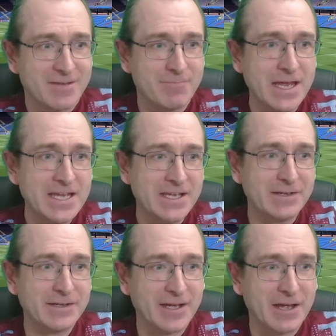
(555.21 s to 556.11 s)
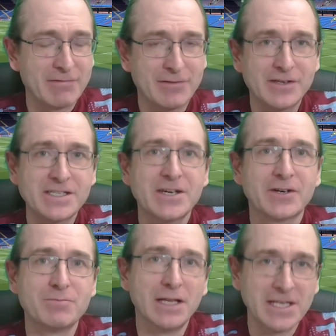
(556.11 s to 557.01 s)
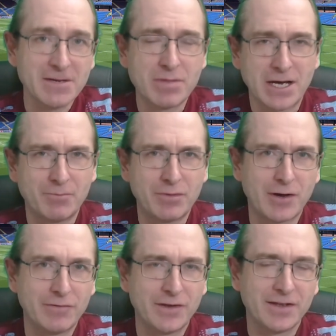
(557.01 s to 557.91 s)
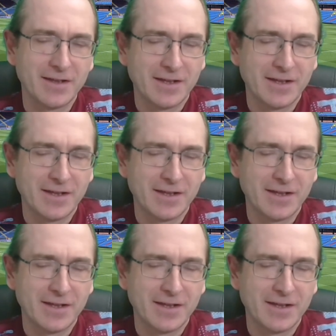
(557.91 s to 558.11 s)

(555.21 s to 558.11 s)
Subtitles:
making a 30-odd million pound profit